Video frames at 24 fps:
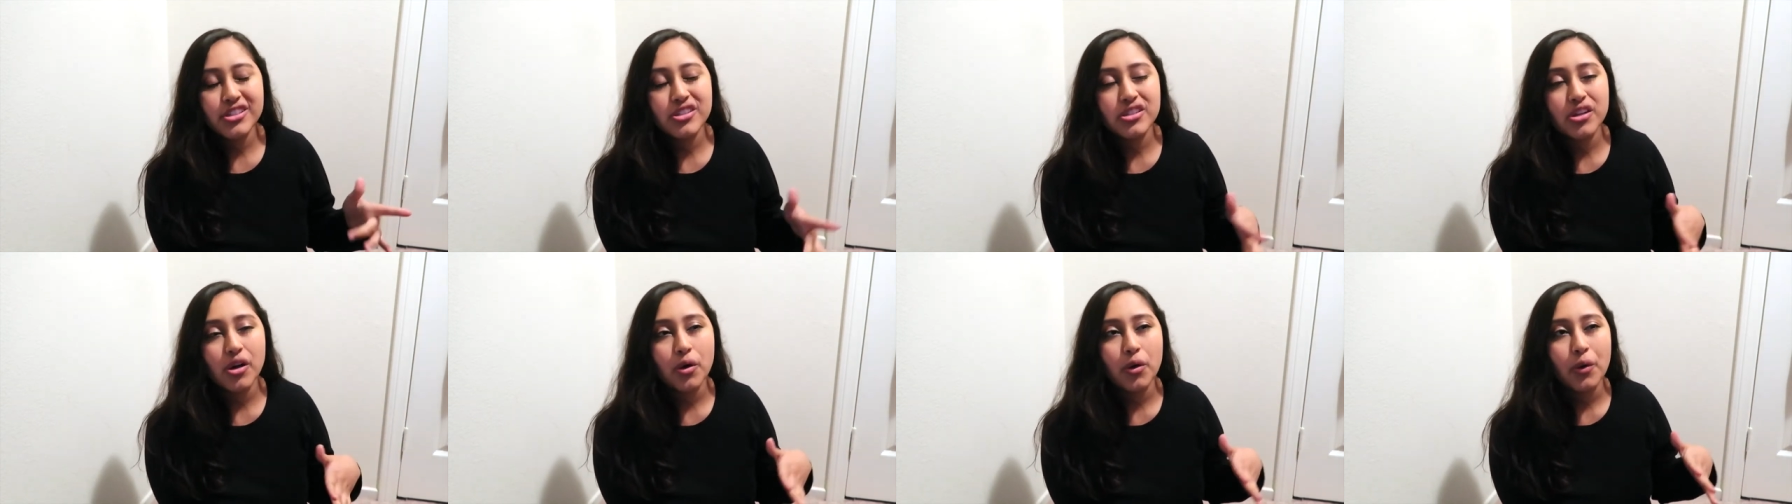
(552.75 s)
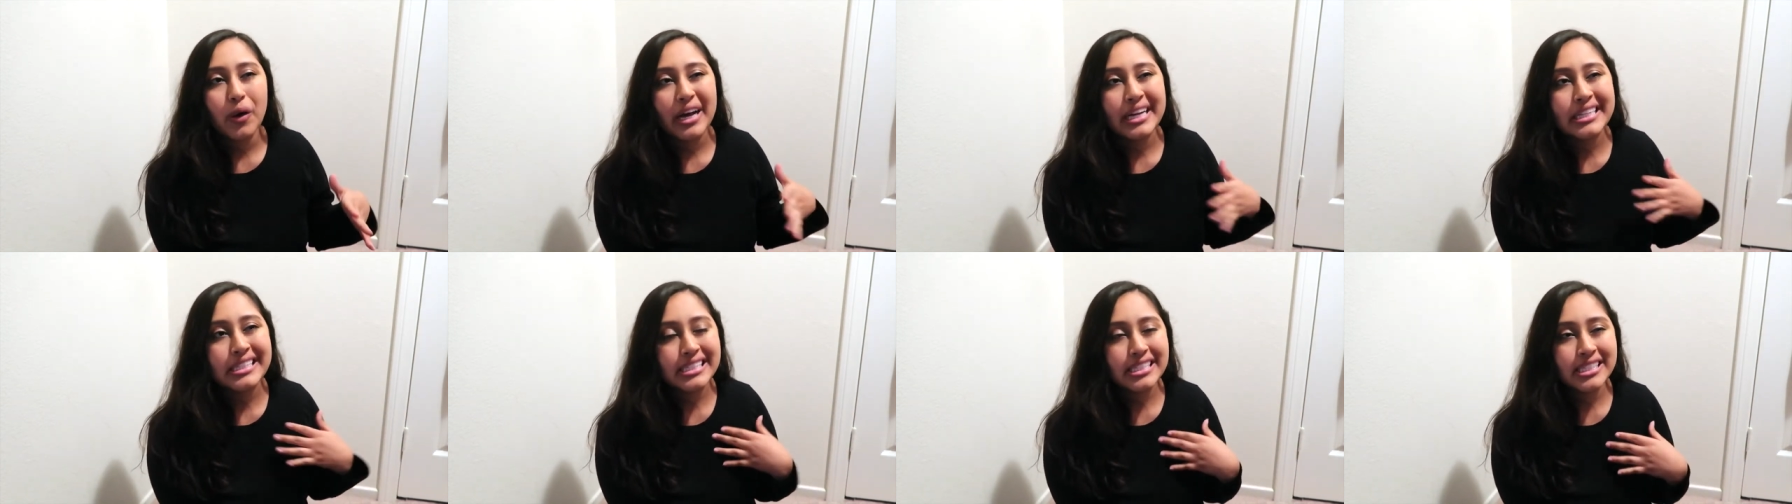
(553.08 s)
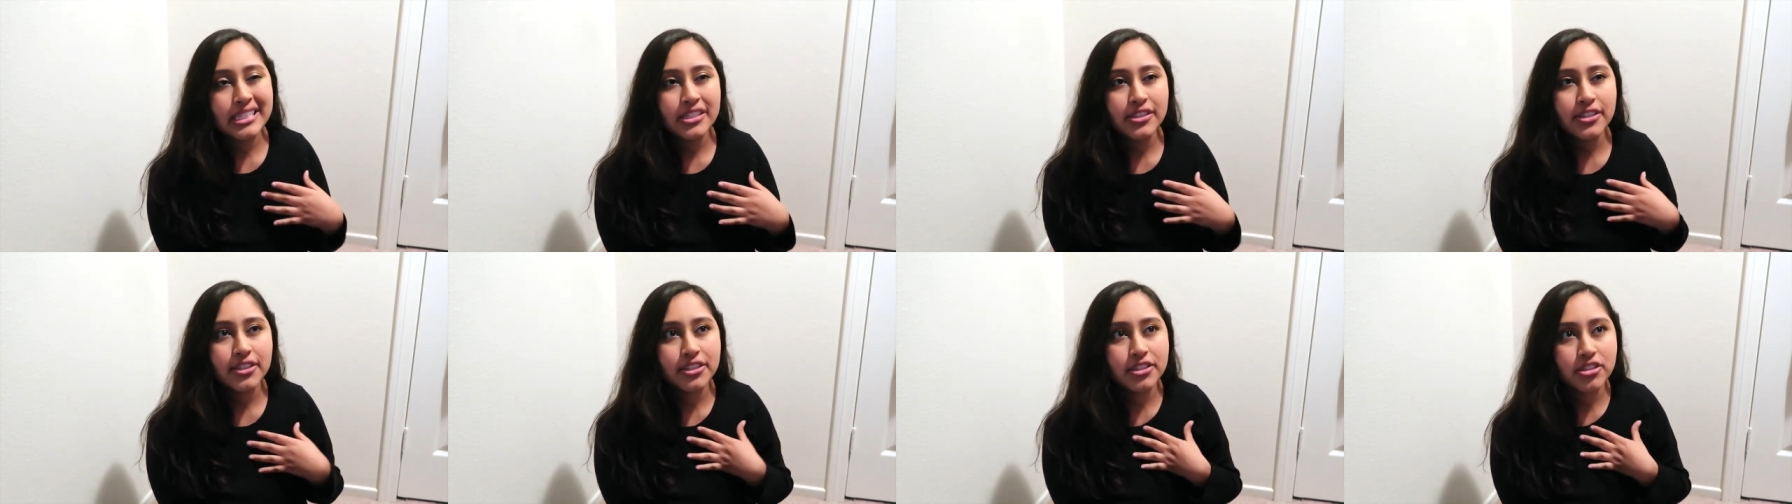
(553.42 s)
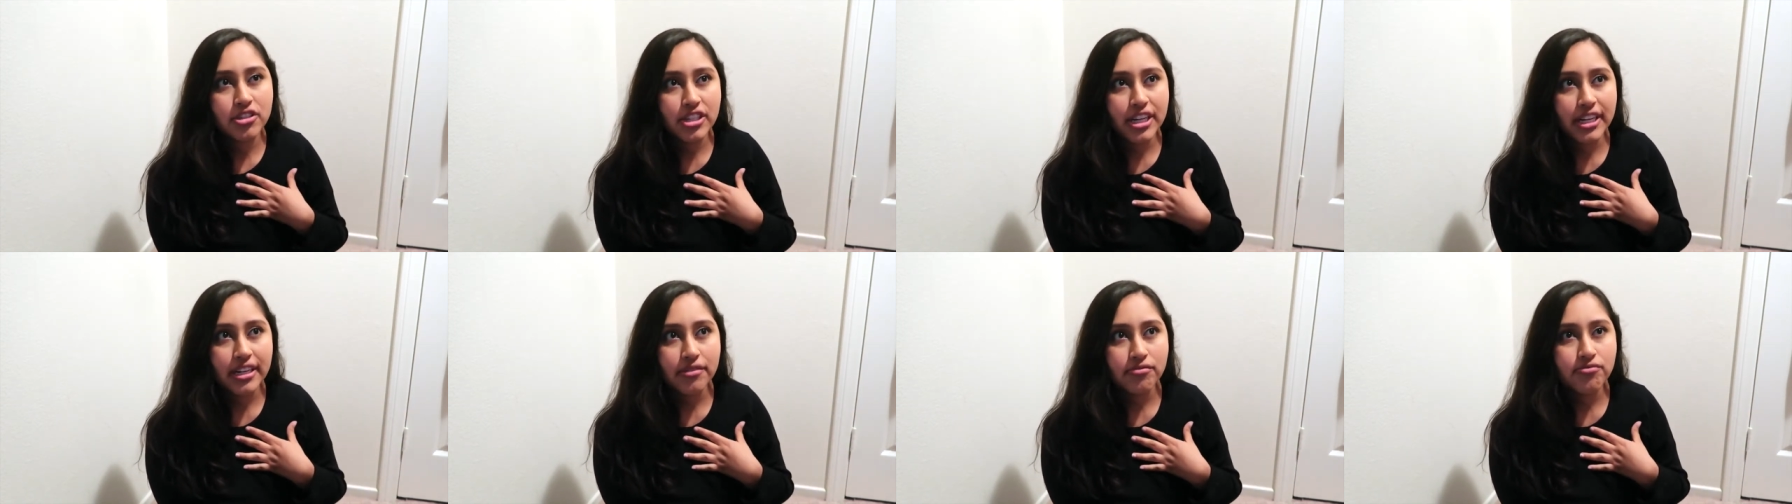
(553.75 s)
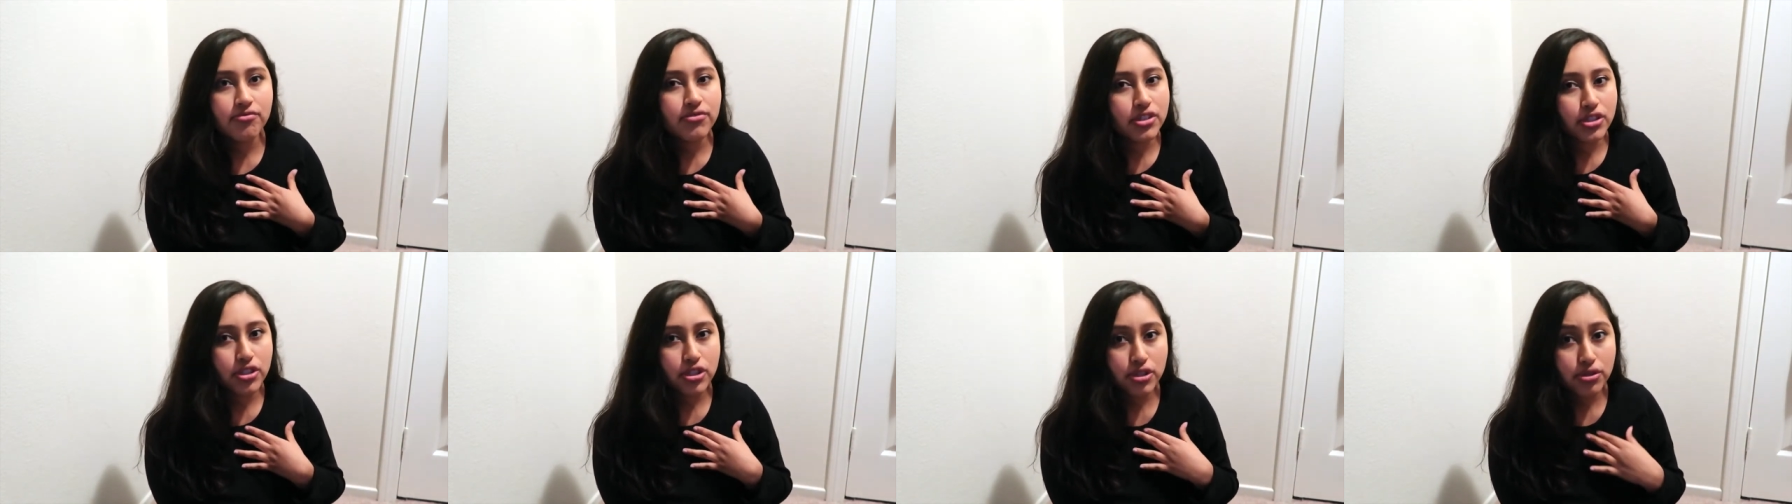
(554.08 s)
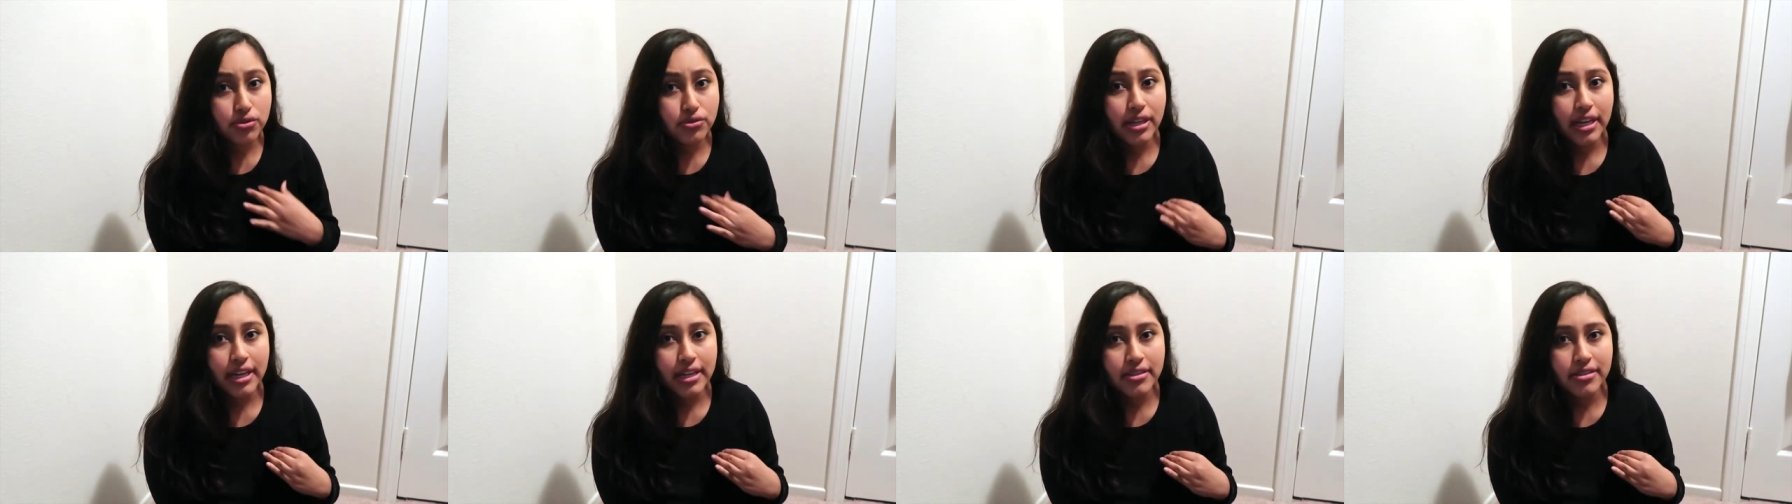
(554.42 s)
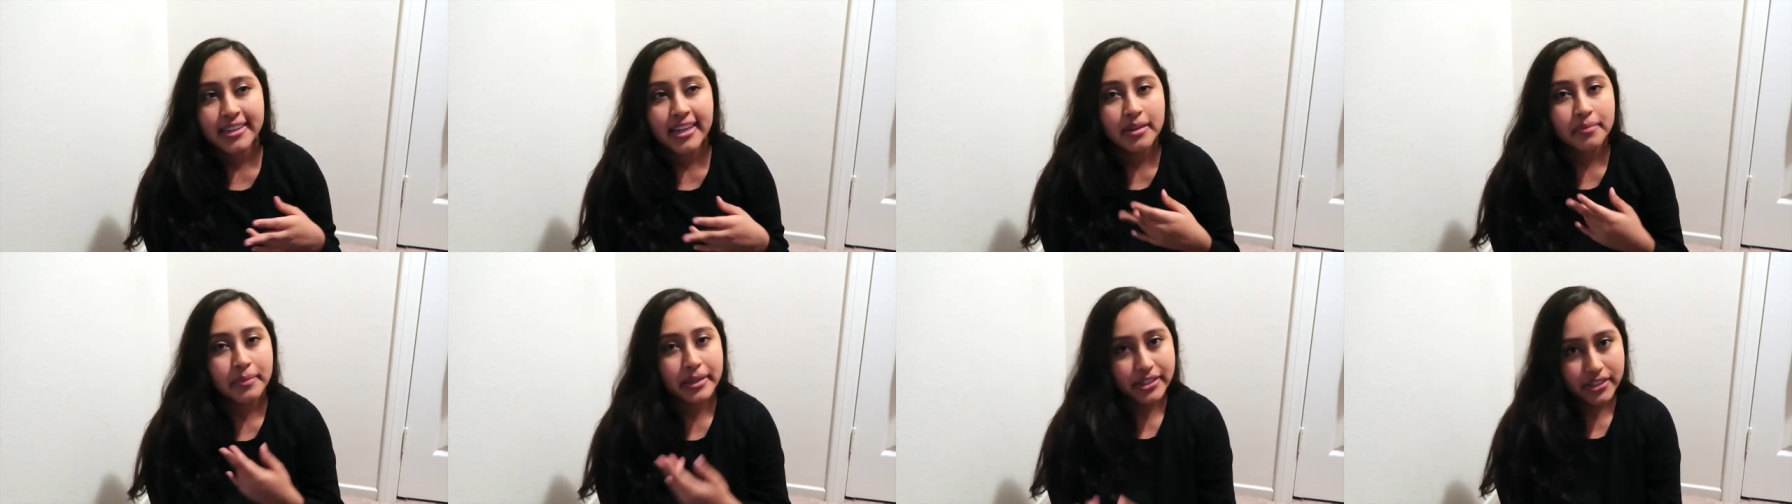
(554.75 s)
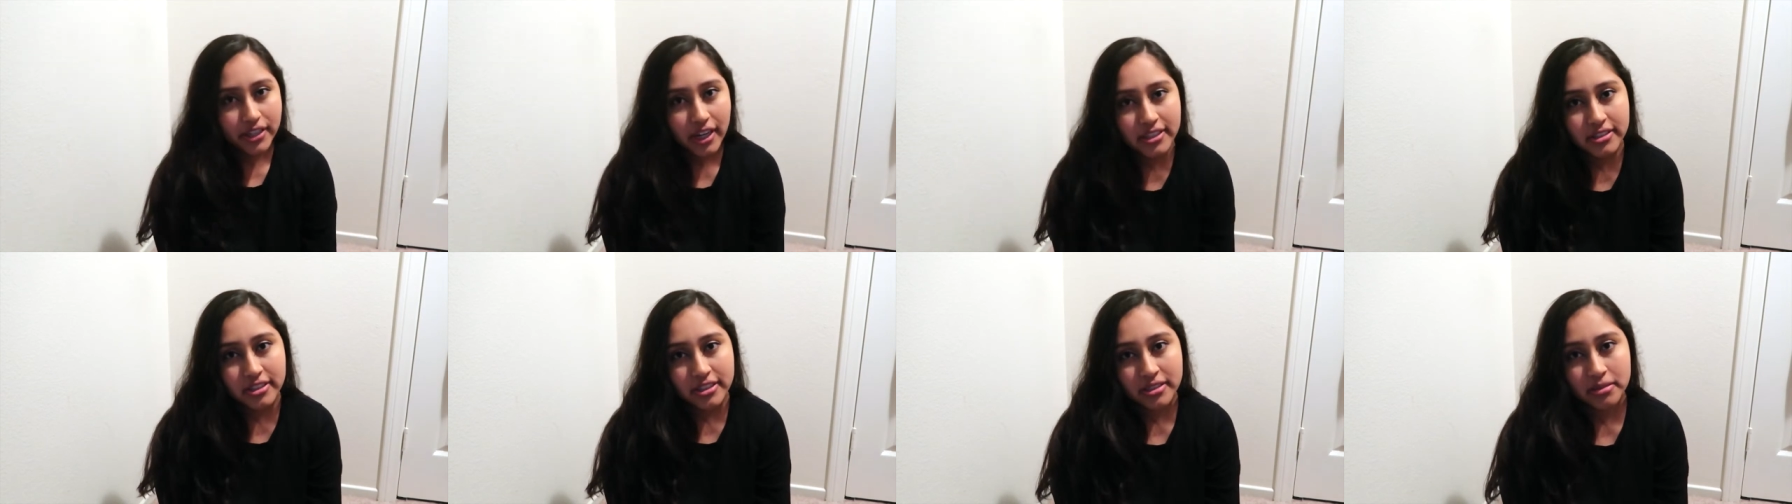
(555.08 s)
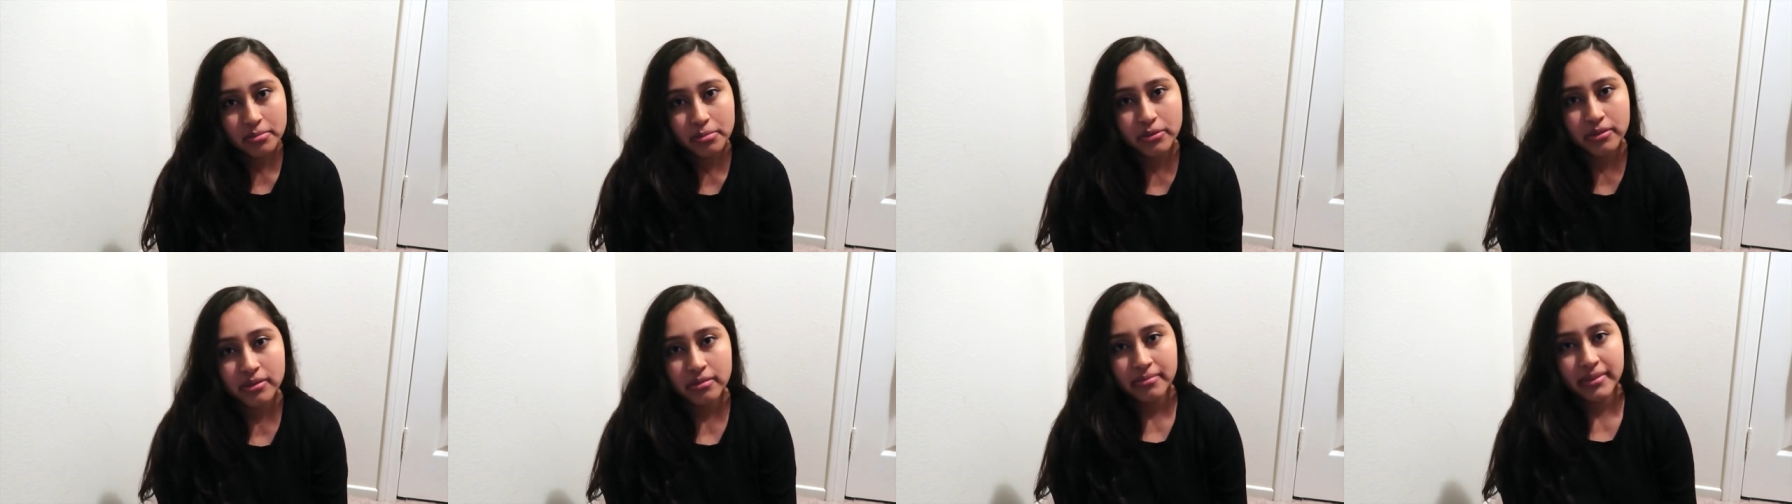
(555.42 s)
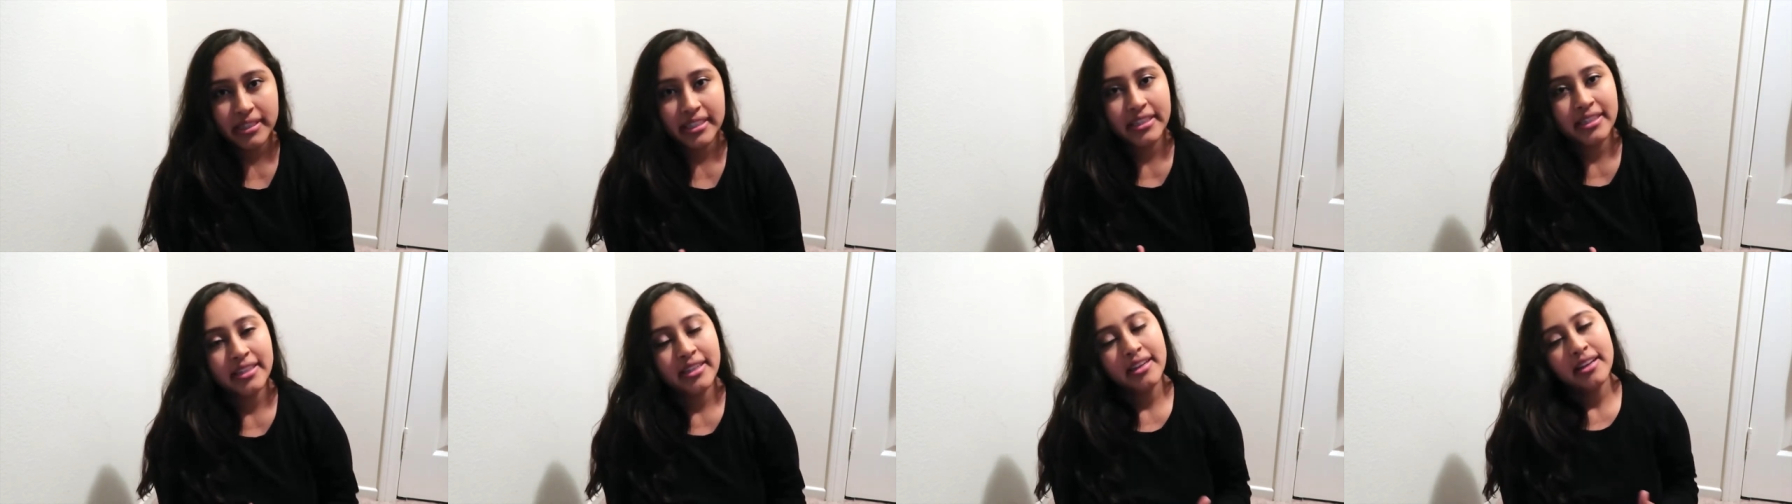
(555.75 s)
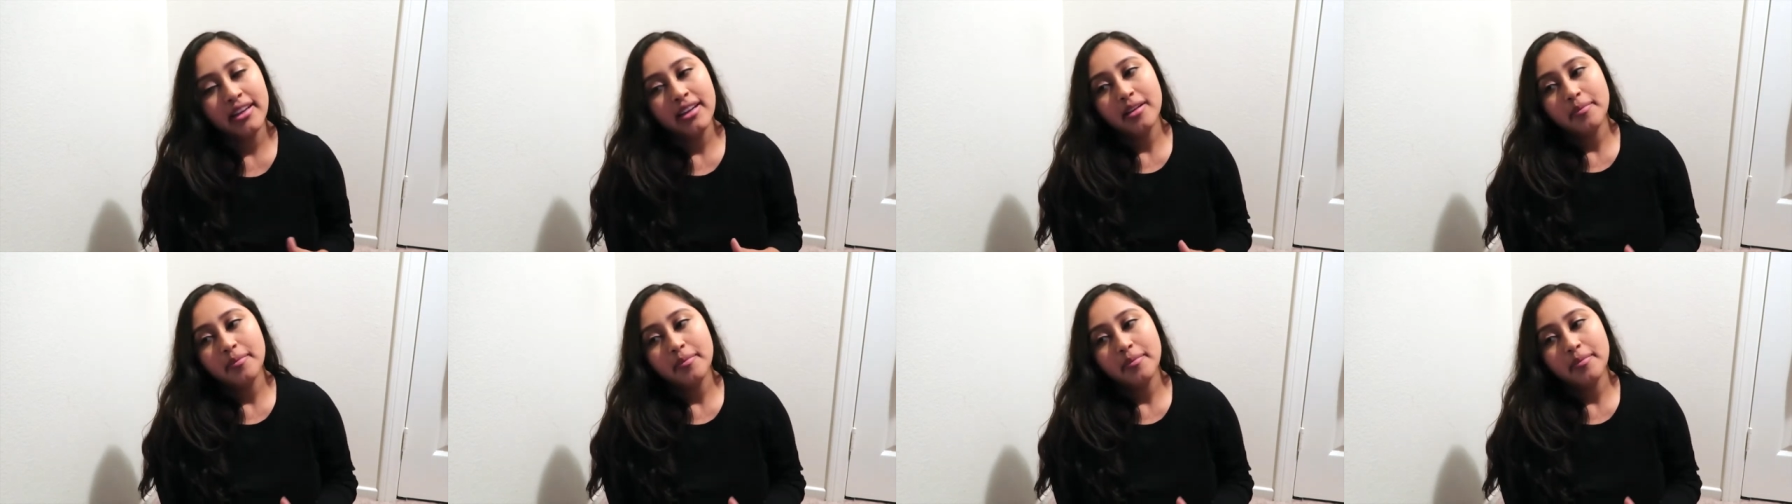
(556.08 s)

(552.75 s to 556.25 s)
So I didn't nurse Jaden for 2 days, and I had my doctor's appointment